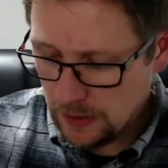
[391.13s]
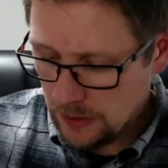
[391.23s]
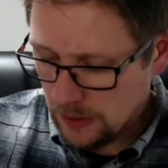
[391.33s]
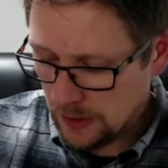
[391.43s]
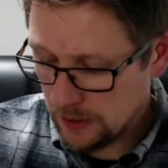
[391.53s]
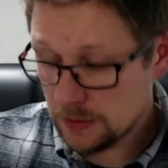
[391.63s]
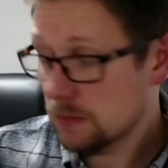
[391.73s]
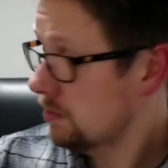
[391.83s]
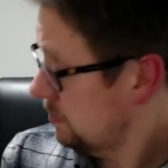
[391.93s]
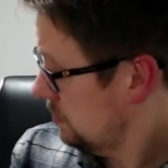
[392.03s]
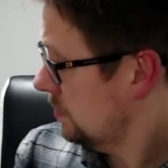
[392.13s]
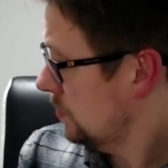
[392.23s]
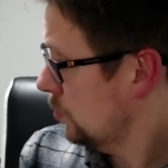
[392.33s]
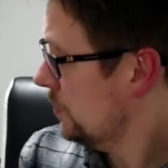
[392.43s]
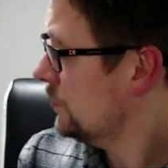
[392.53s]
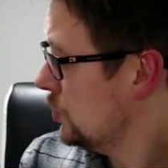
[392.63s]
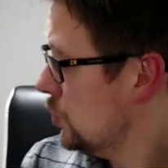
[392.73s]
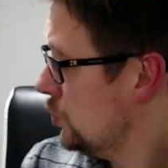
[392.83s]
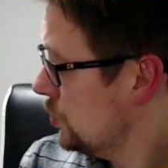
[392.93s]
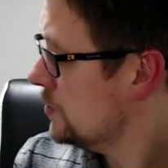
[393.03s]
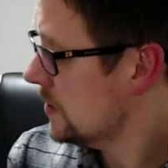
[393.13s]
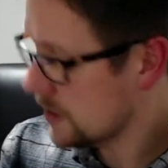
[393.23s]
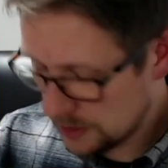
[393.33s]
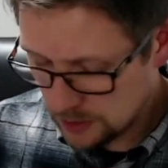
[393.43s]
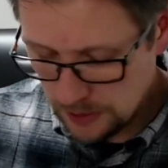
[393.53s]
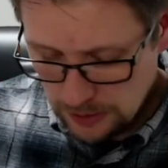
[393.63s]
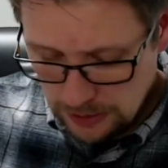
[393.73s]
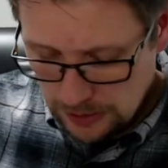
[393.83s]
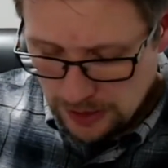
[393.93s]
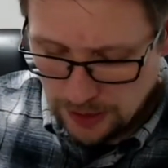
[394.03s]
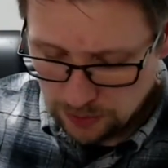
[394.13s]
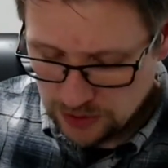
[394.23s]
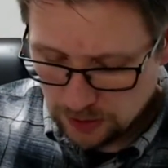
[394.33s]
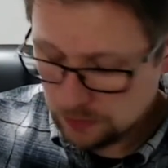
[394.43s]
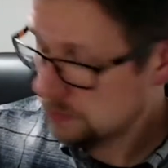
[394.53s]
and woof to you too, Sadie. We'll start.